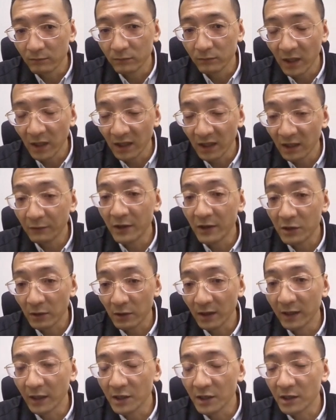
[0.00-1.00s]
data
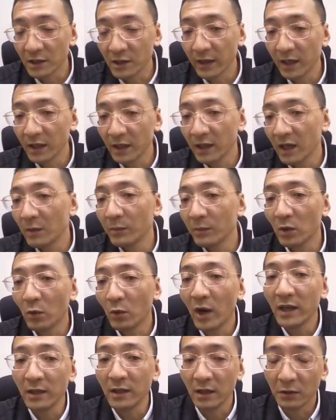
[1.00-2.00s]
visualization, it can be
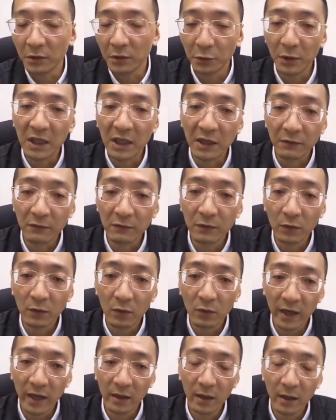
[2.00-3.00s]
quite intuitive,
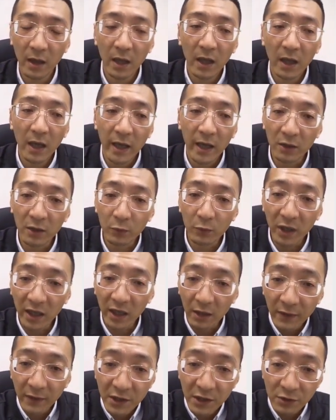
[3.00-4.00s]
right? And we
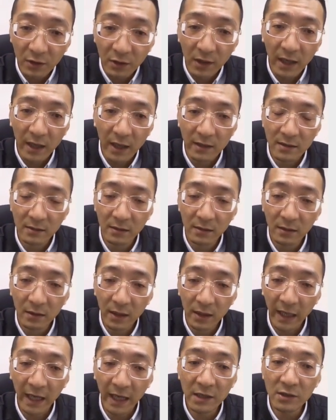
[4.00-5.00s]
can visualize
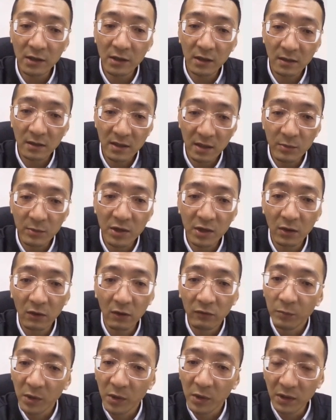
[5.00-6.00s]
the energy consumption
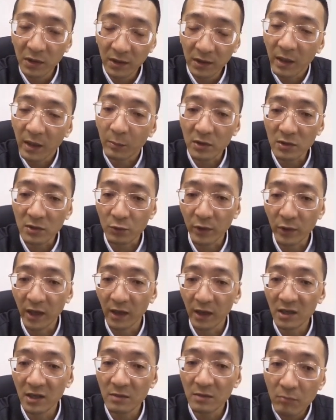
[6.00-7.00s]
of building number 3
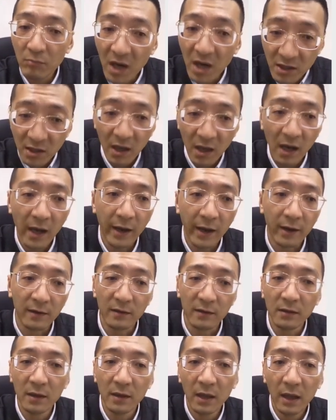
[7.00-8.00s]
is much
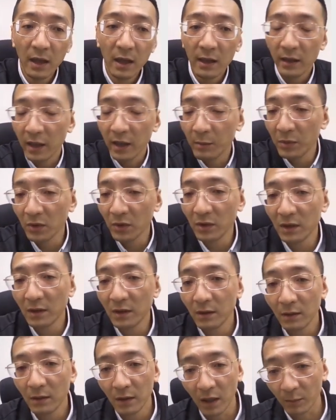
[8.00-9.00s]
higher than
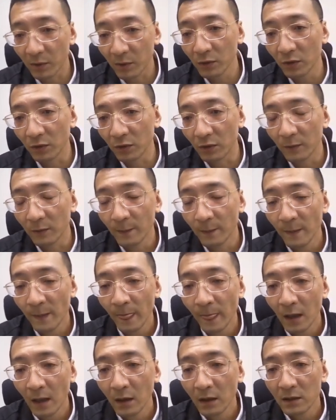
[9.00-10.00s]
building number 2.
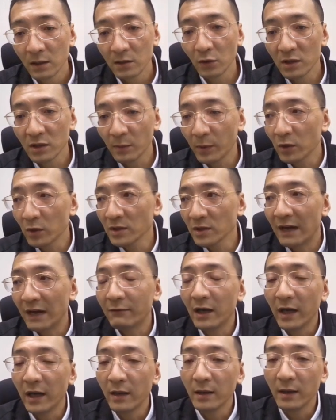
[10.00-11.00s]
So suppose
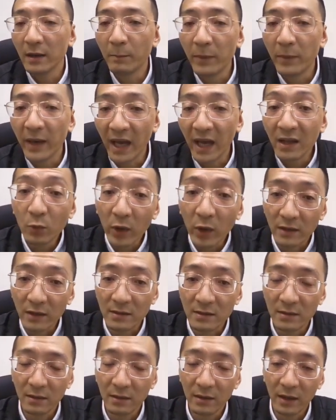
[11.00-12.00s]
our
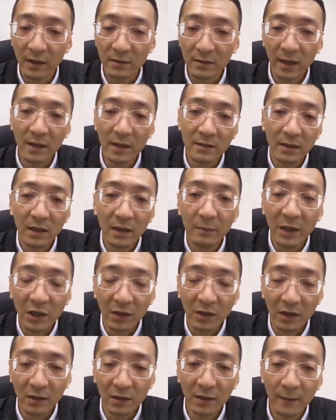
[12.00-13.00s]
bandwidth is
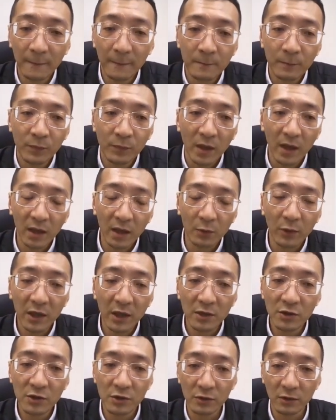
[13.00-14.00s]
limited, and
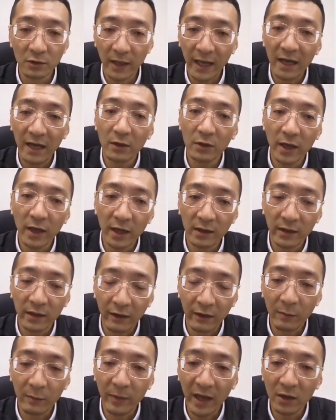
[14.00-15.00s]
we should allocate
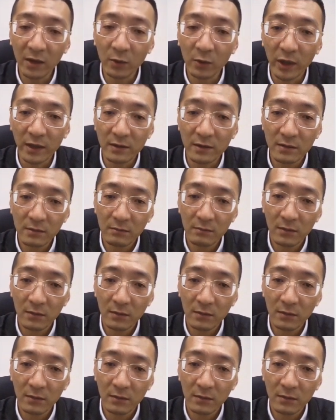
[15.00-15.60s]
our bandwidth